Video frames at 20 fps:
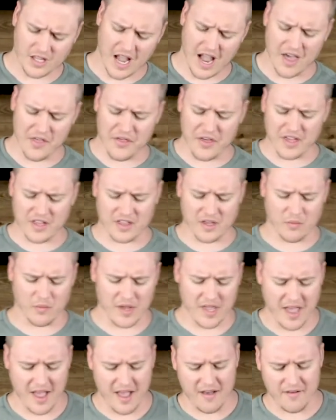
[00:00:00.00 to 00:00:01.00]
I think that
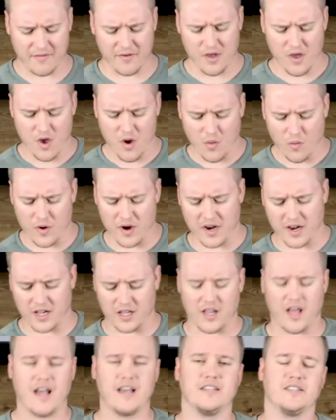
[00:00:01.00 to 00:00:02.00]
we're
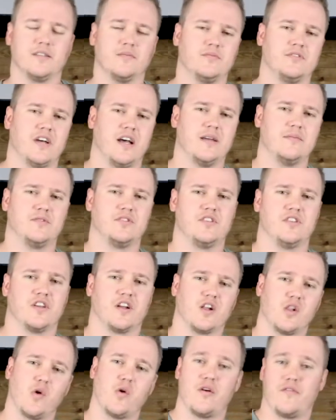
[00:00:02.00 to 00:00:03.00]
inclined sometimes to
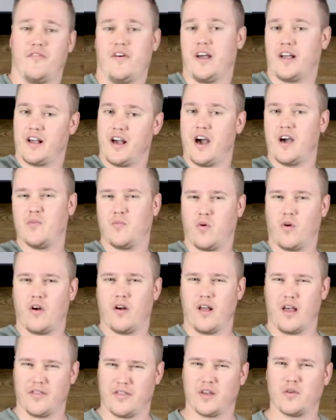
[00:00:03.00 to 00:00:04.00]
the glorify God
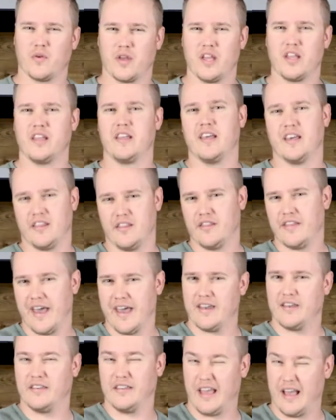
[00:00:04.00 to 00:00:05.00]
part. I think we can get
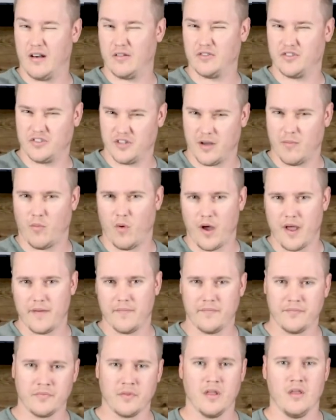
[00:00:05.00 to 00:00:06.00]
that down somewhat,
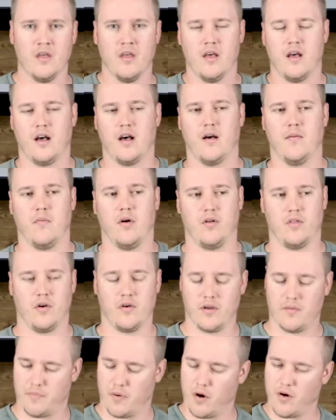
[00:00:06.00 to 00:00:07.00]

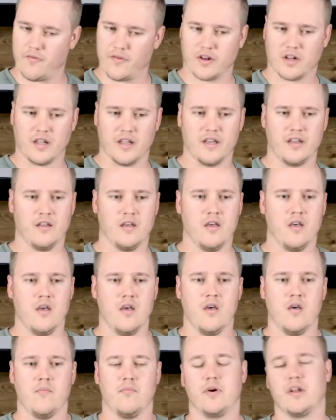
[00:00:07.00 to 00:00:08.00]
although imperfectly.
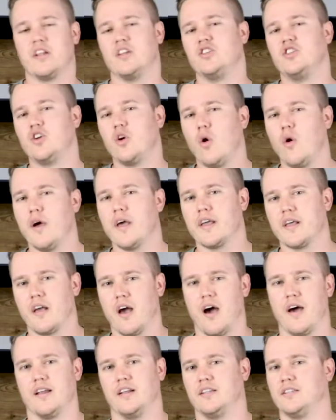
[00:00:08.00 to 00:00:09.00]
But enjoying
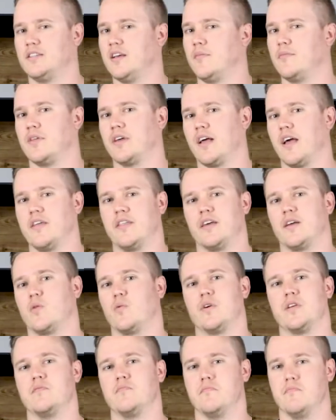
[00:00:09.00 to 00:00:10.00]
God is something I think
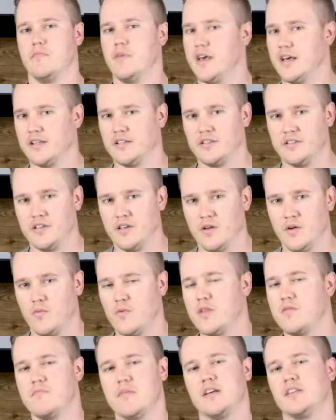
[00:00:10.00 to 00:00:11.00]
we miss.
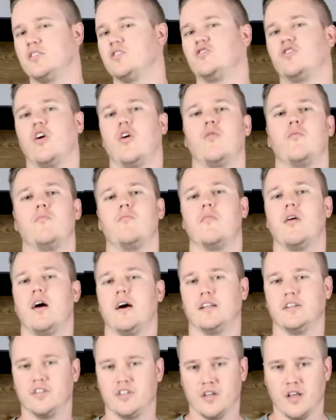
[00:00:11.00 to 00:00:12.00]
We miss so
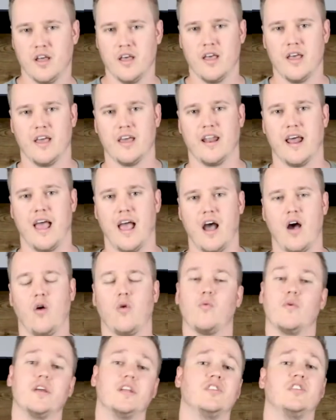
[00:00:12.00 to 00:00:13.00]
much in
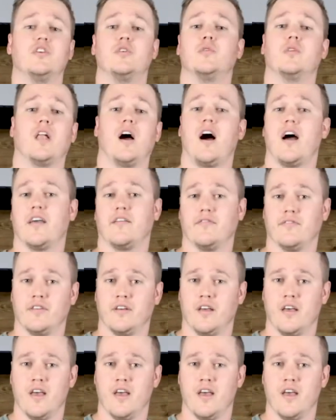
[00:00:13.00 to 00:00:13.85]
how we do life.